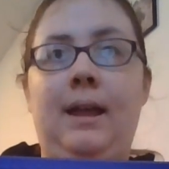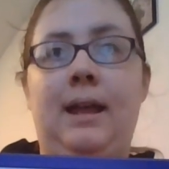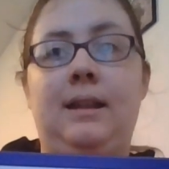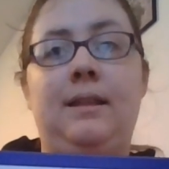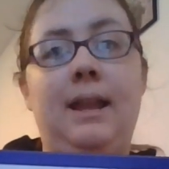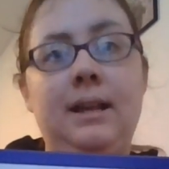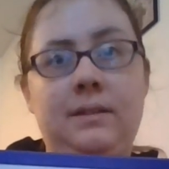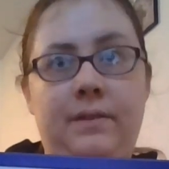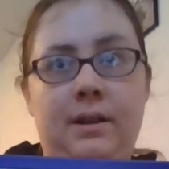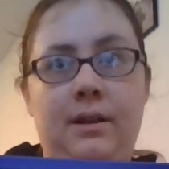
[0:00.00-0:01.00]
And in the
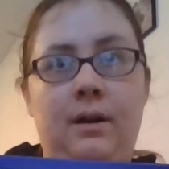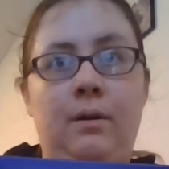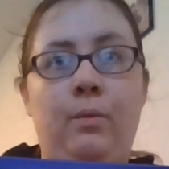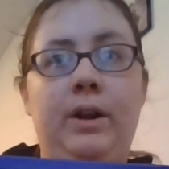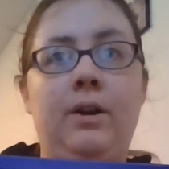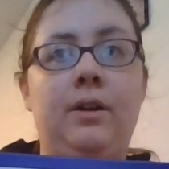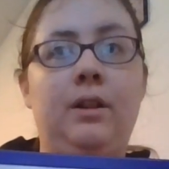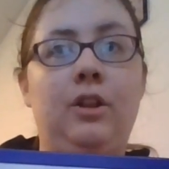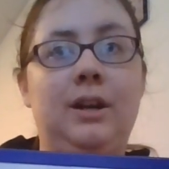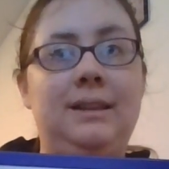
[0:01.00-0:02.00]
next video, we are going to
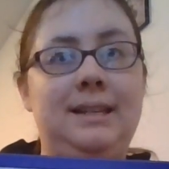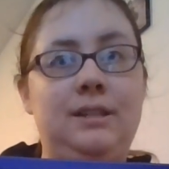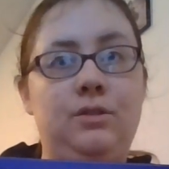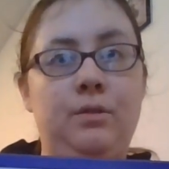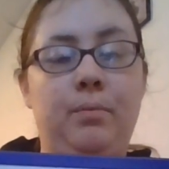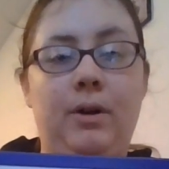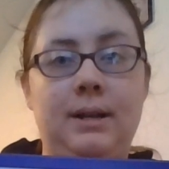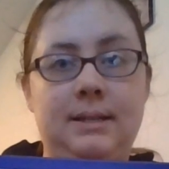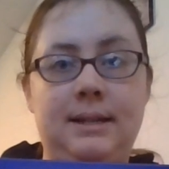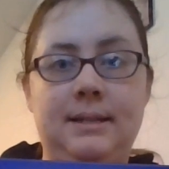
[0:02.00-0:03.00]
look at these two
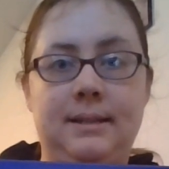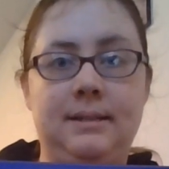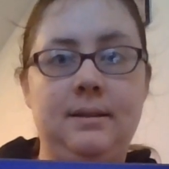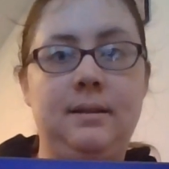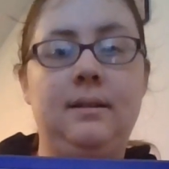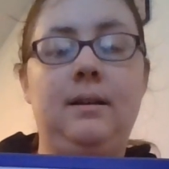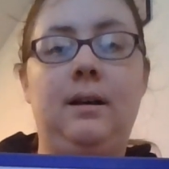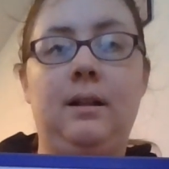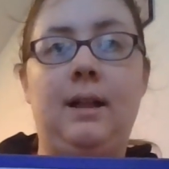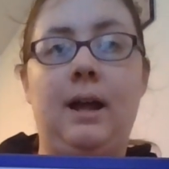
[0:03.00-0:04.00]
processes
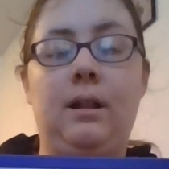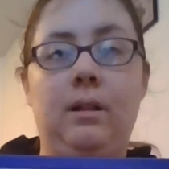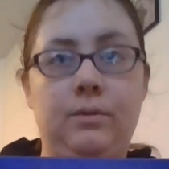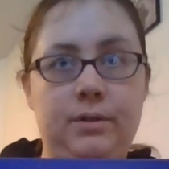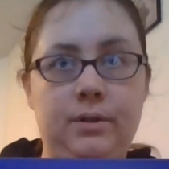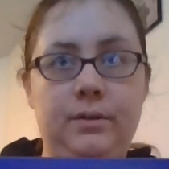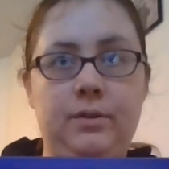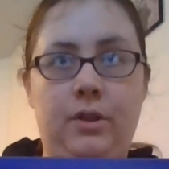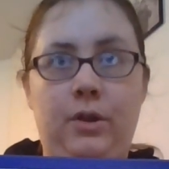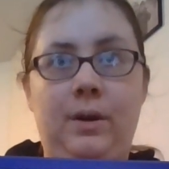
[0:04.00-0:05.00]
a lot closer
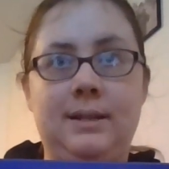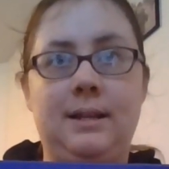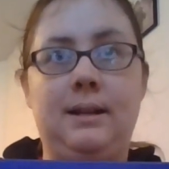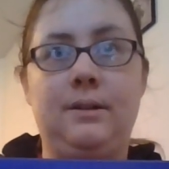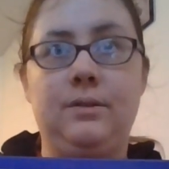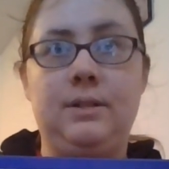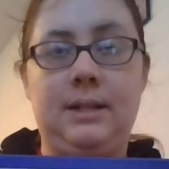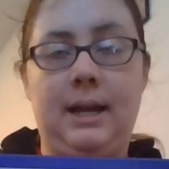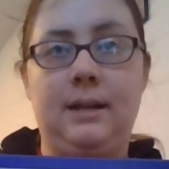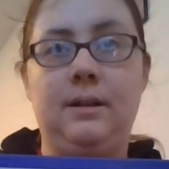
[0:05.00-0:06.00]
so that you guys can
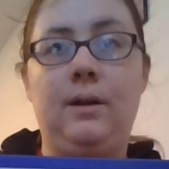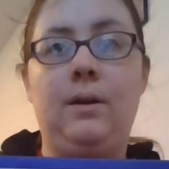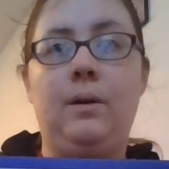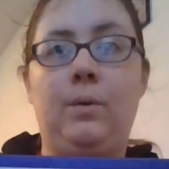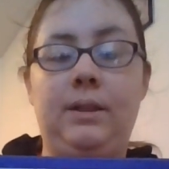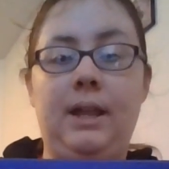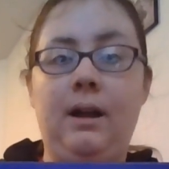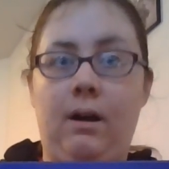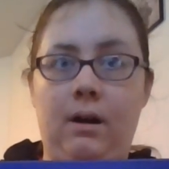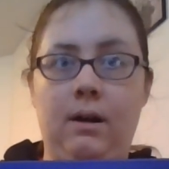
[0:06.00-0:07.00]
understand what they
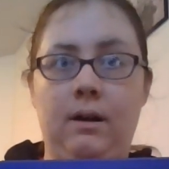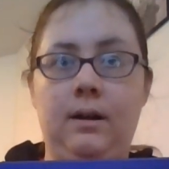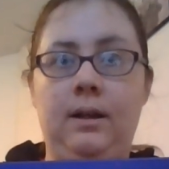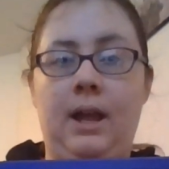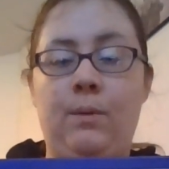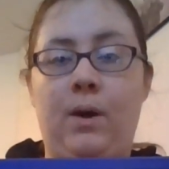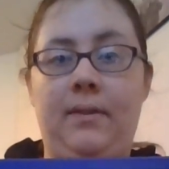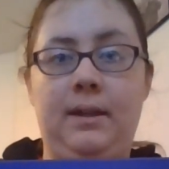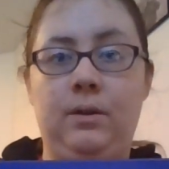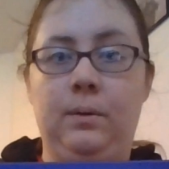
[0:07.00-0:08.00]
are and why
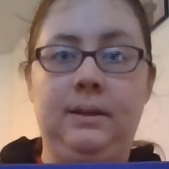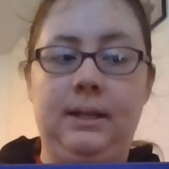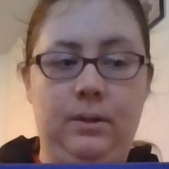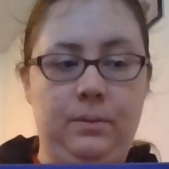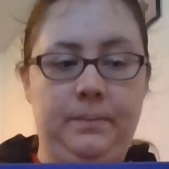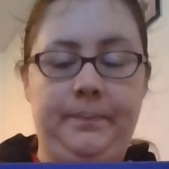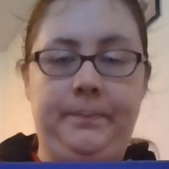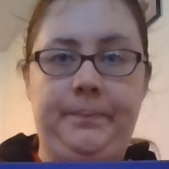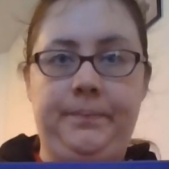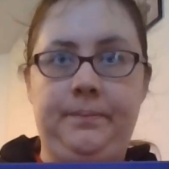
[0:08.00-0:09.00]
they do what they do.
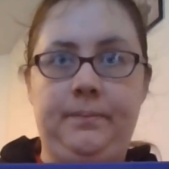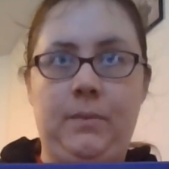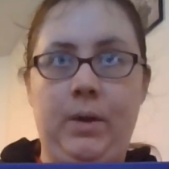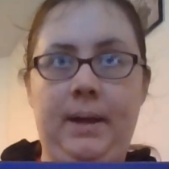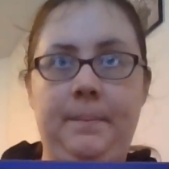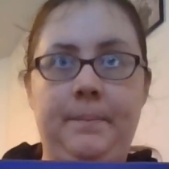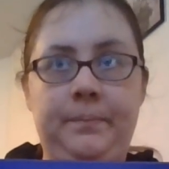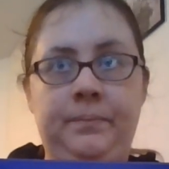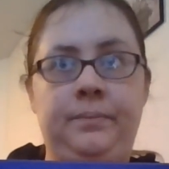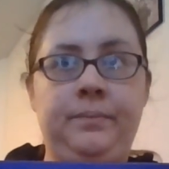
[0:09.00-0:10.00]
Okay?
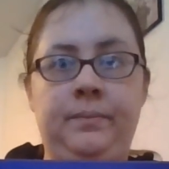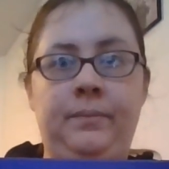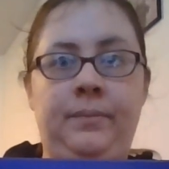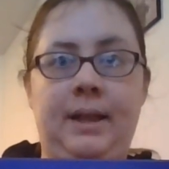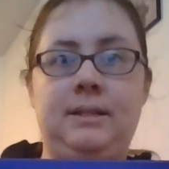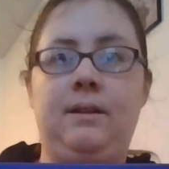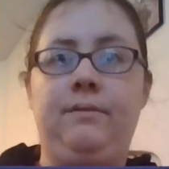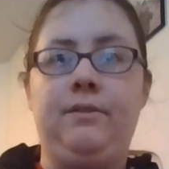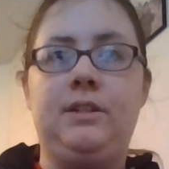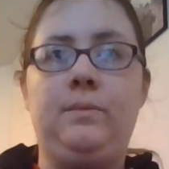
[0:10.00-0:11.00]
That's
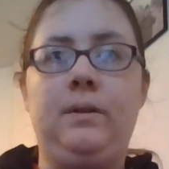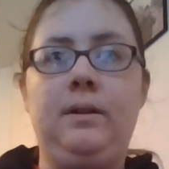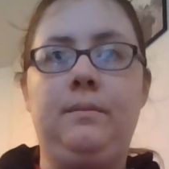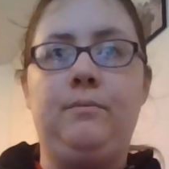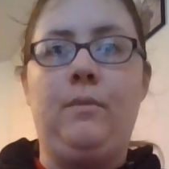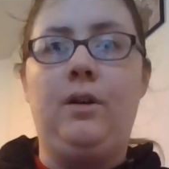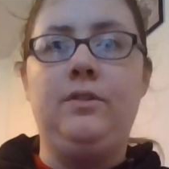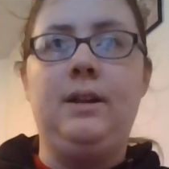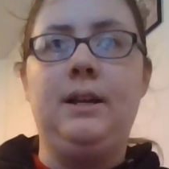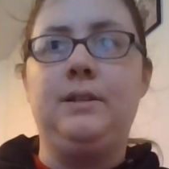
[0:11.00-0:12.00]
enough for this one. On to
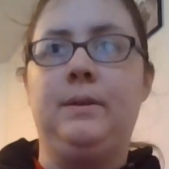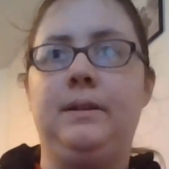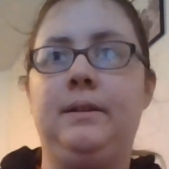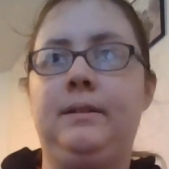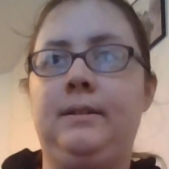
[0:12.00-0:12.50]
the next one.